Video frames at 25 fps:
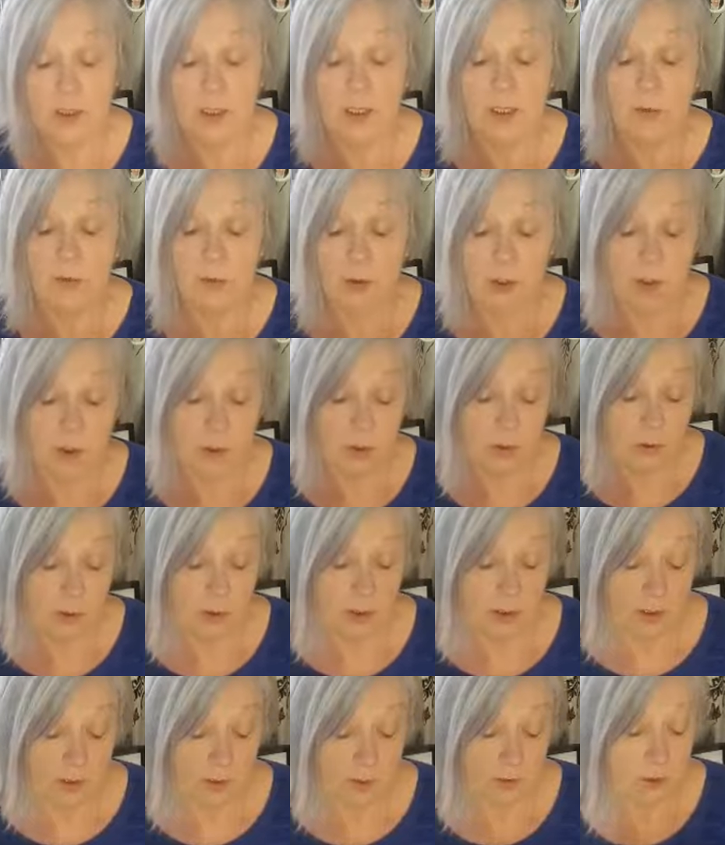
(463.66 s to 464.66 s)
sanctuary
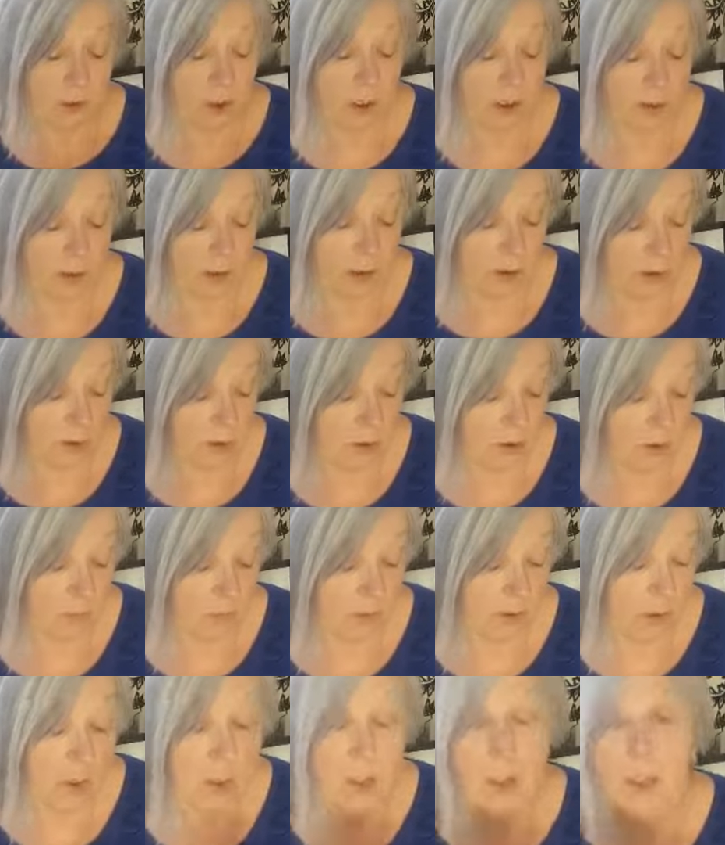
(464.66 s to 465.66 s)
shop, charity
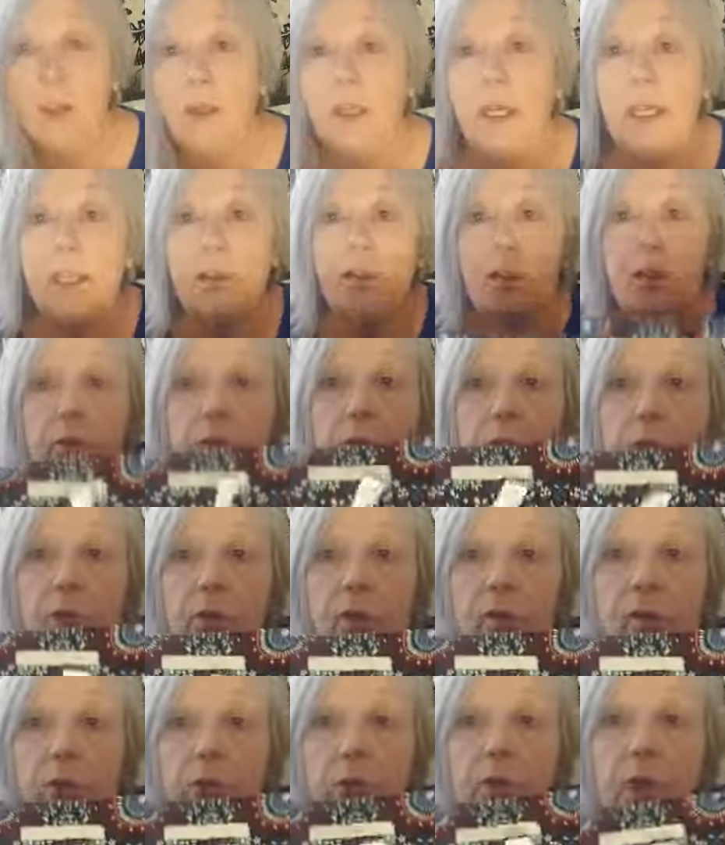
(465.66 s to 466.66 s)
shop, a
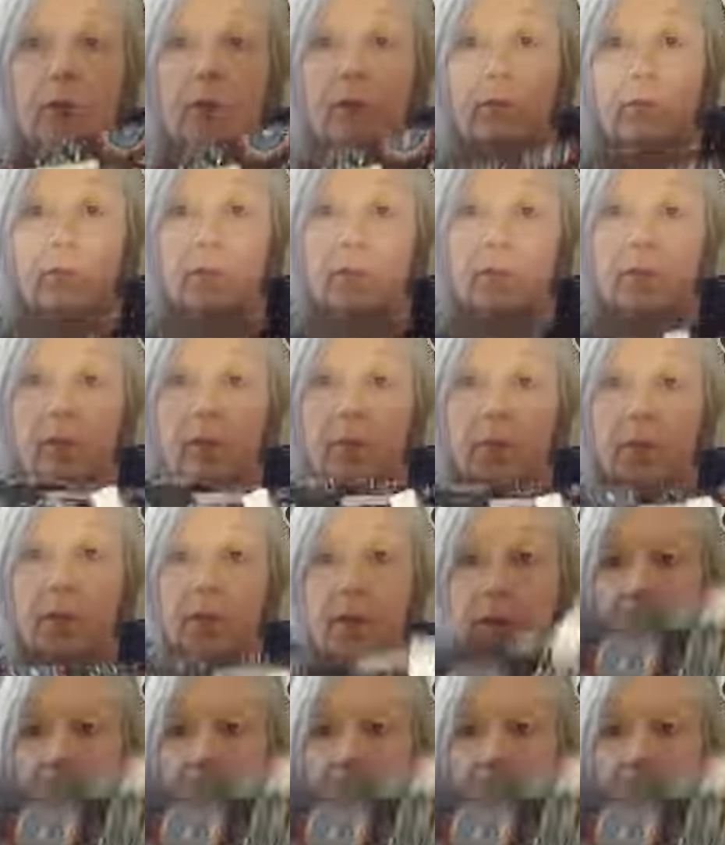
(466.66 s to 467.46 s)
George, but